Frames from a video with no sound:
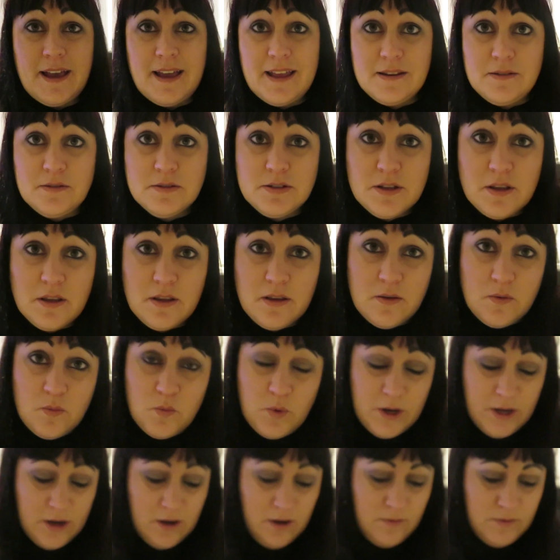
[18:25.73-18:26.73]
And
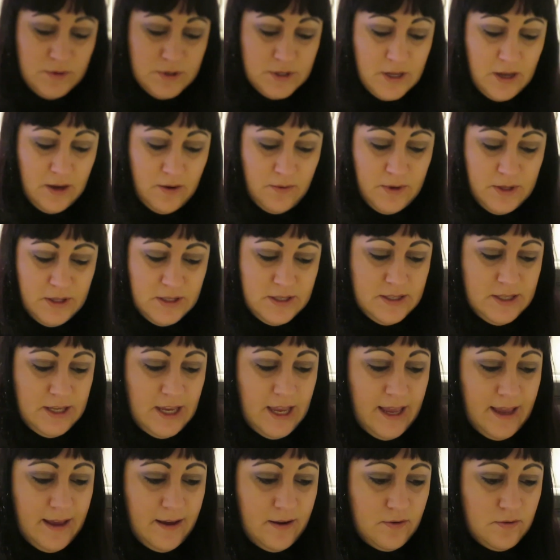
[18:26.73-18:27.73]
when I was going to
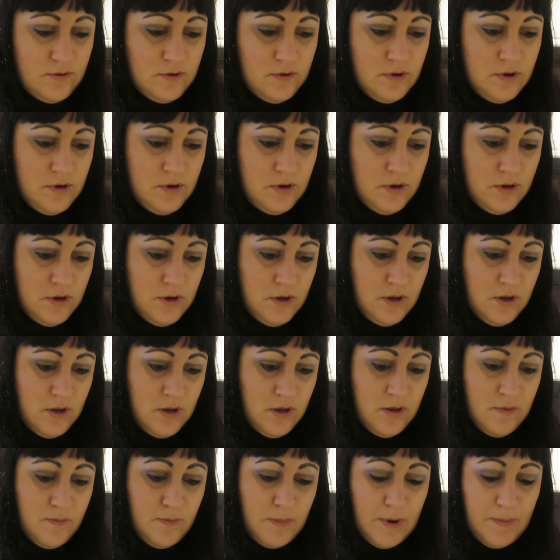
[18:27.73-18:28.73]
town,
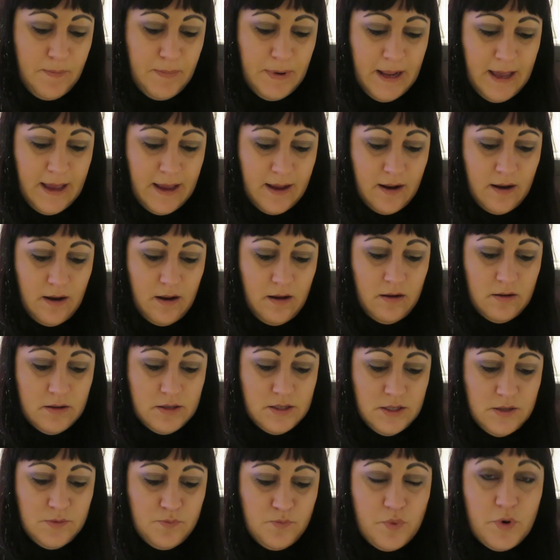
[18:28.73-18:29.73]
my black
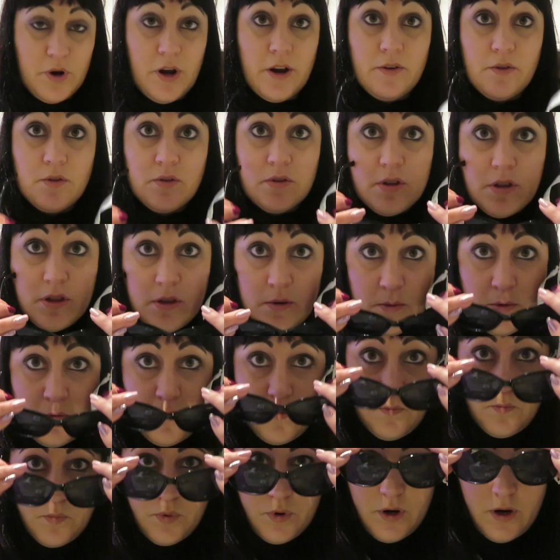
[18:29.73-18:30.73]
glasses broke that were
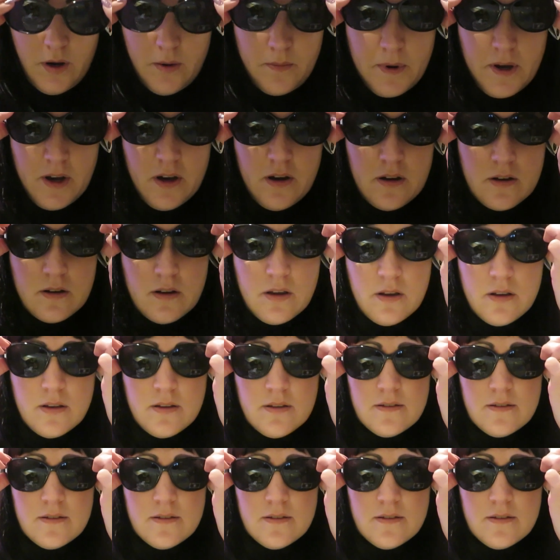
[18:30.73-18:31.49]
from Primark.